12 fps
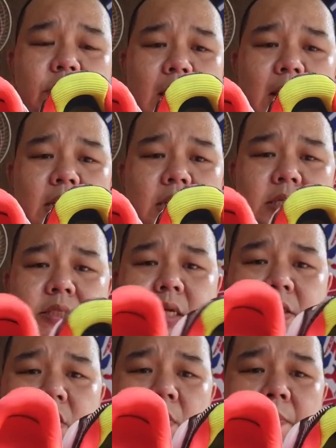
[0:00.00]
your ankles
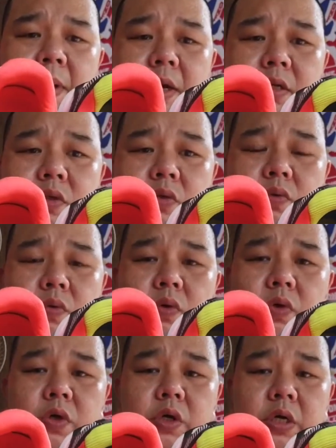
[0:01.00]
as compared to
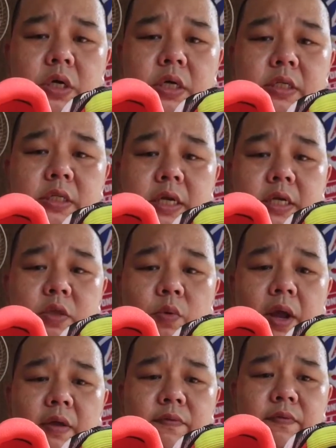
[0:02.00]
the
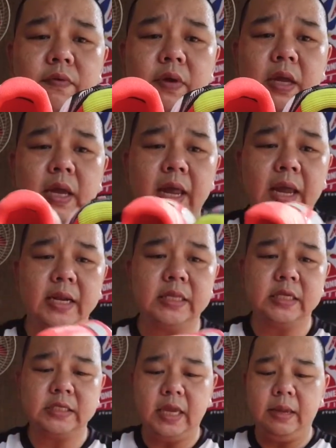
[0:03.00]
12. And at
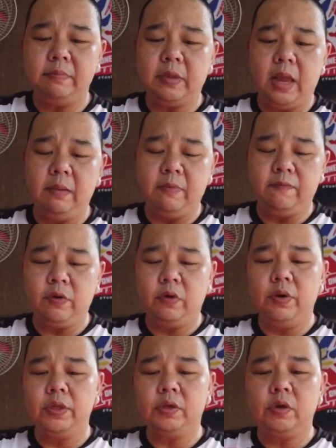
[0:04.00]
the same time, if you're
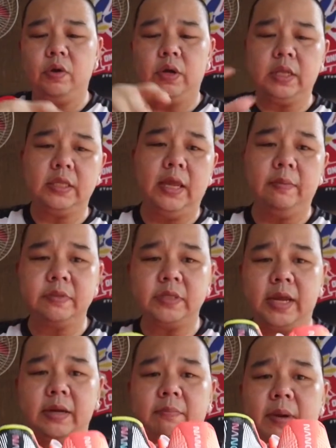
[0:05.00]
going to look at them
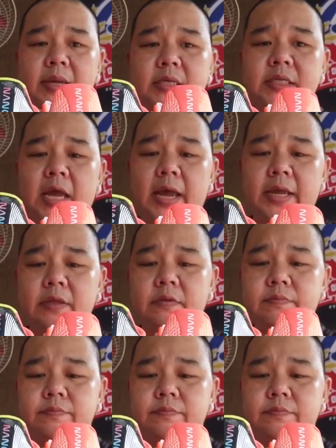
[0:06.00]
side by side,